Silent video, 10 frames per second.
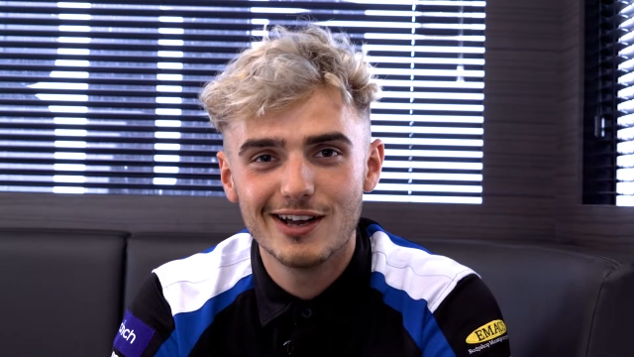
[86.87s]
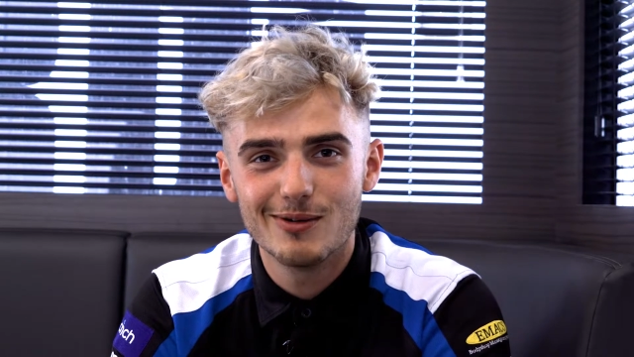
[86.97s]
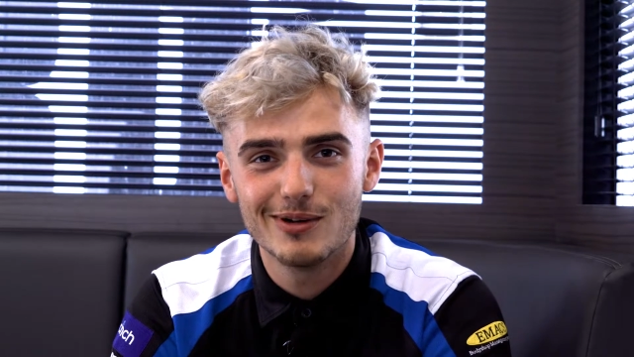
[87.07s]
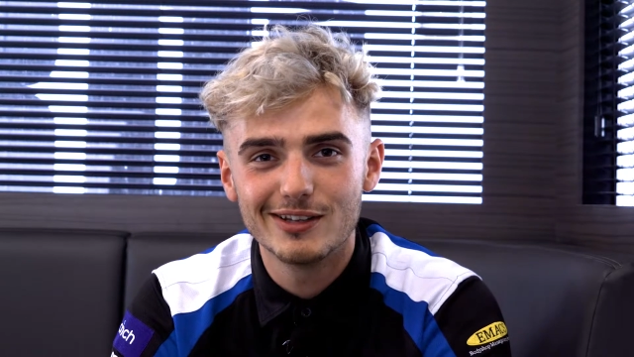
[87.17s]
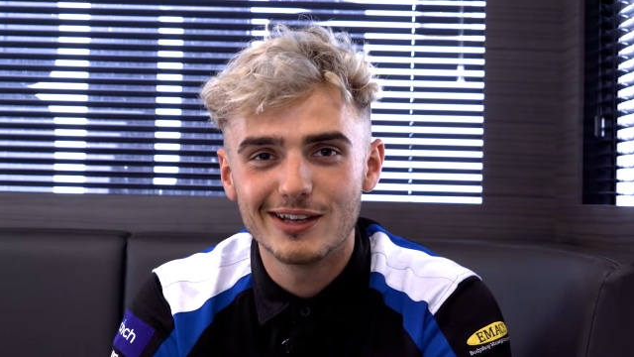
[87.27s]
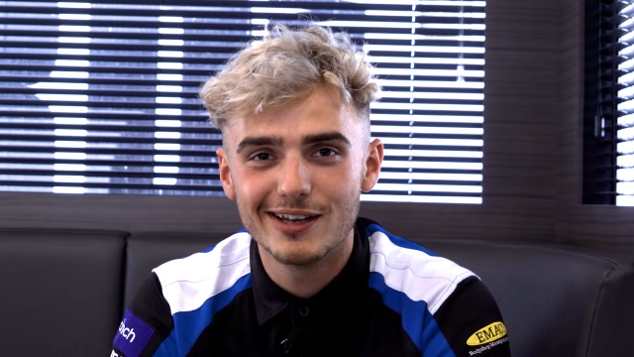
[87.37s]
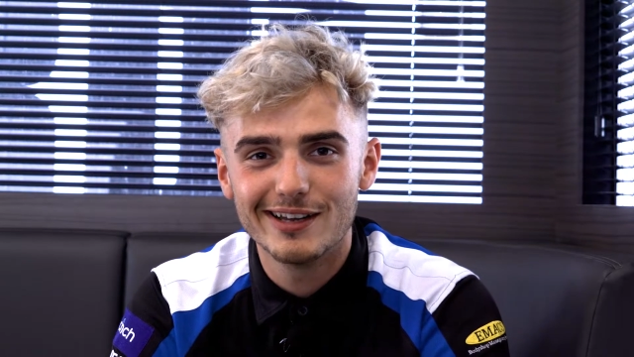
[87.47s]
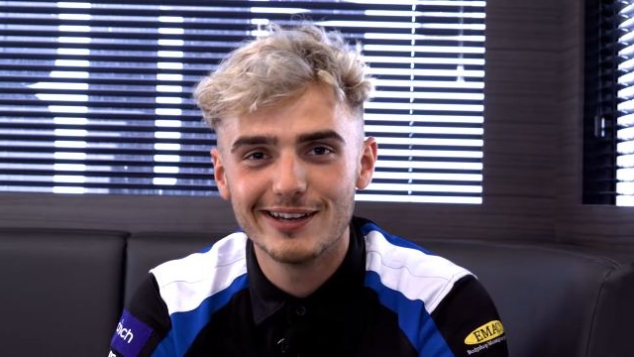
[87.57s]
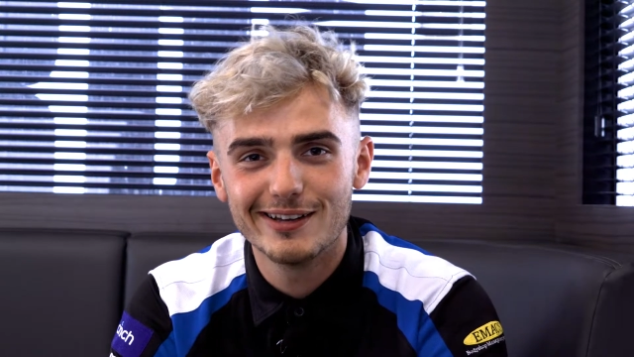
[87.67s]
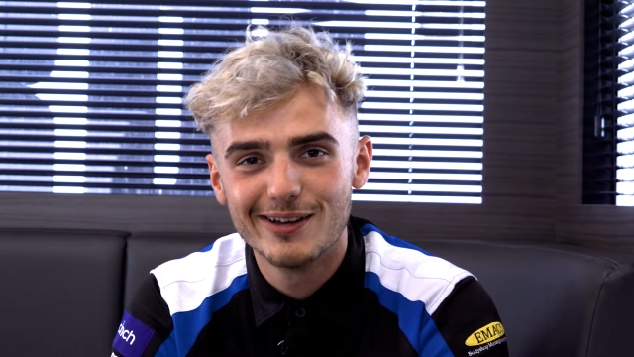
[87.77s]
I went
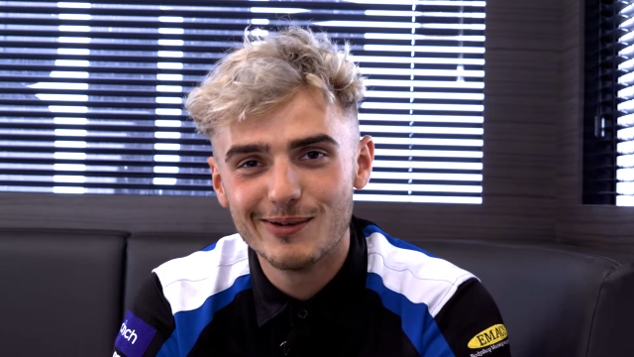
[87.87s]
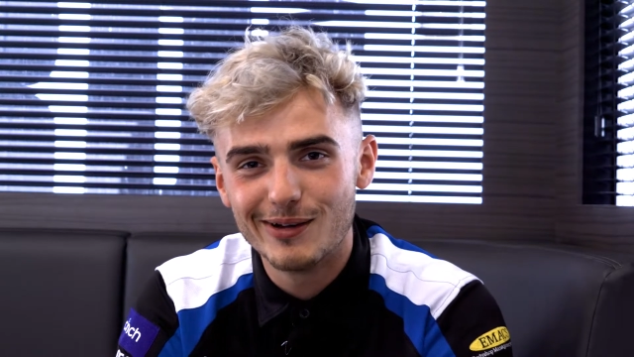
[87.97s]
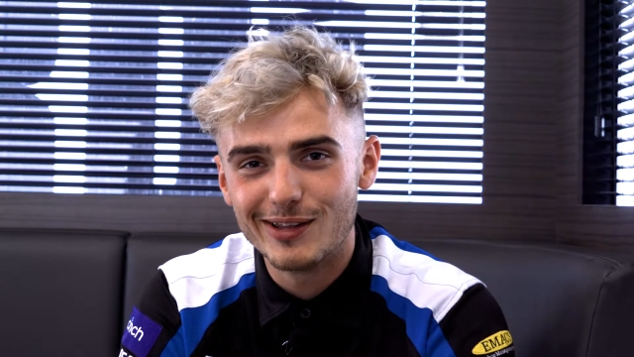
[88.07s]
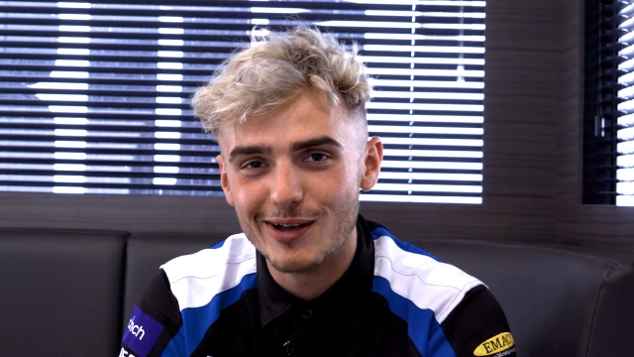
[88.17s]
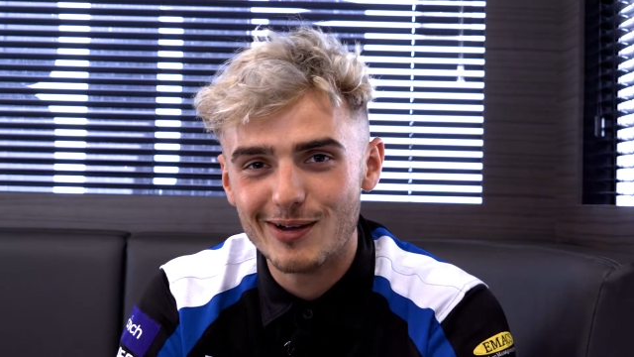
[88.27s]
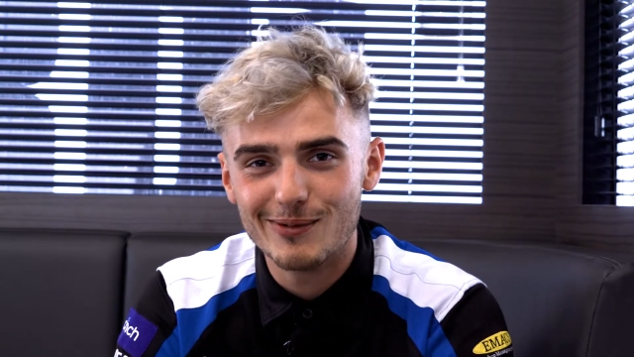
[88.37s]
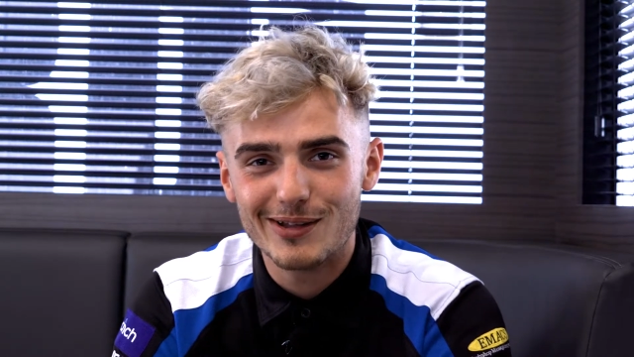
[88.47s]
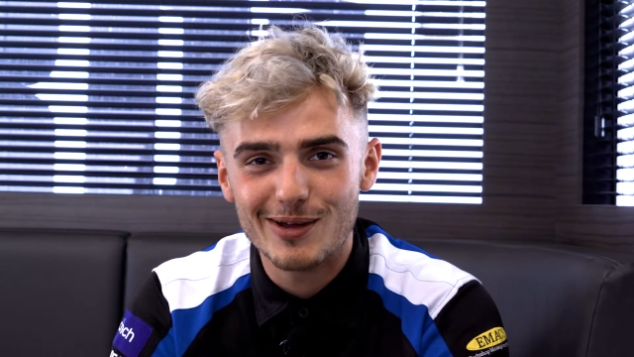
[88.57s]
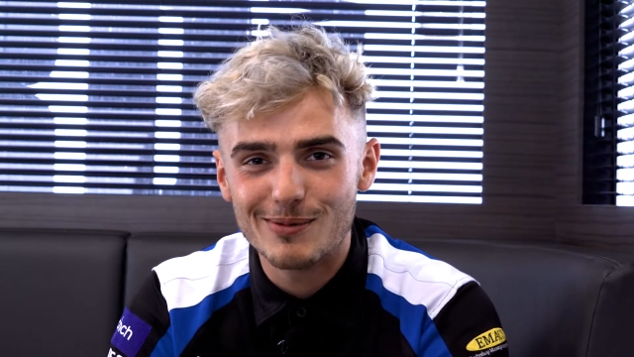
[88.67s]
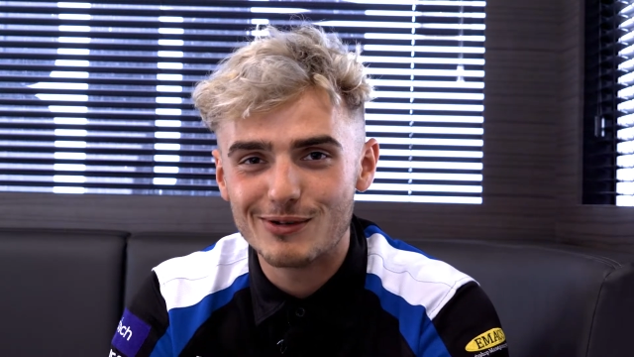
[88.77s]
a
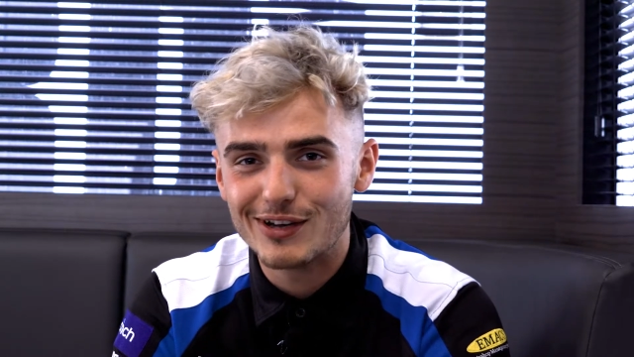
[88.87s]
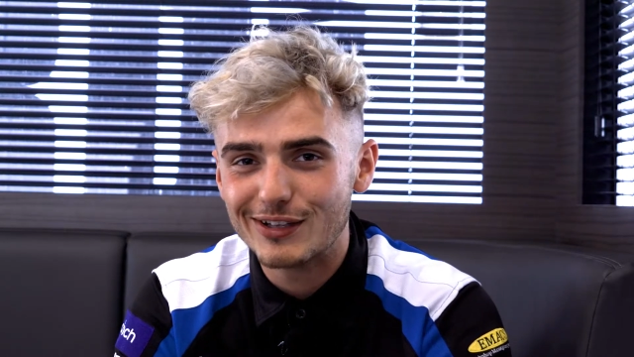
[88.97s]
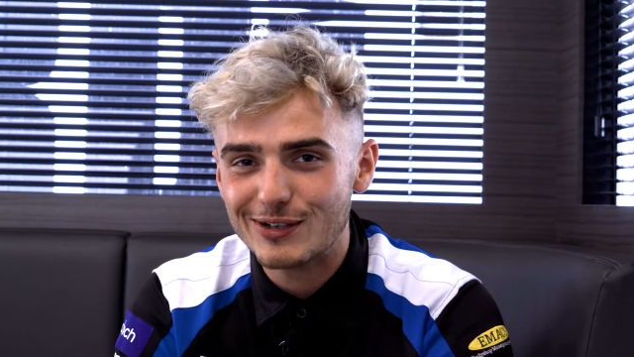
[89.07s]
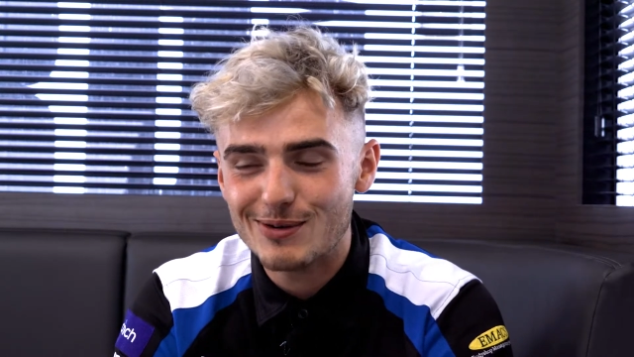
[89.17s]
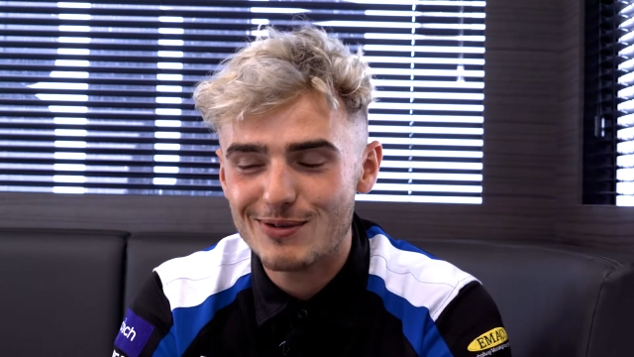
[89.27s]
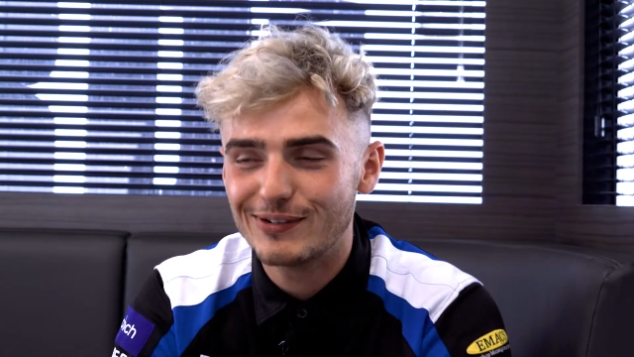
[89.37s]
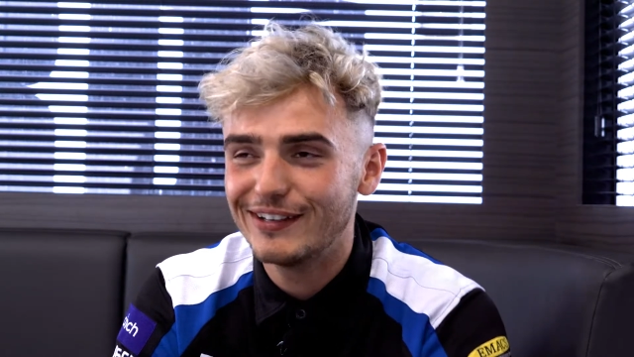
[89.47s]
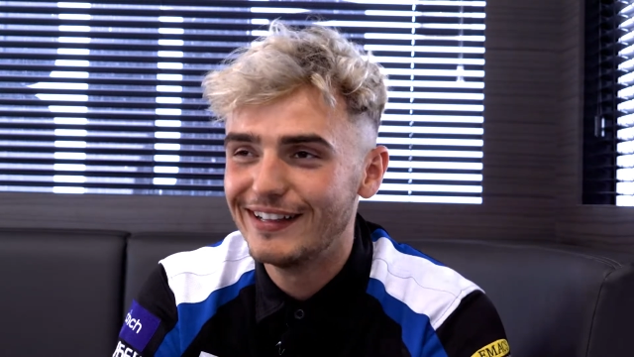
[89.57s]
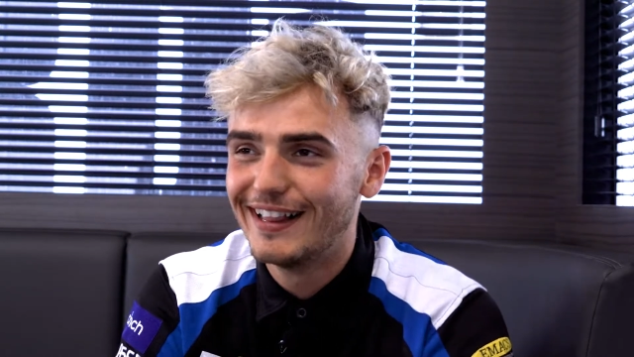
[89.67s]
bit radical with it.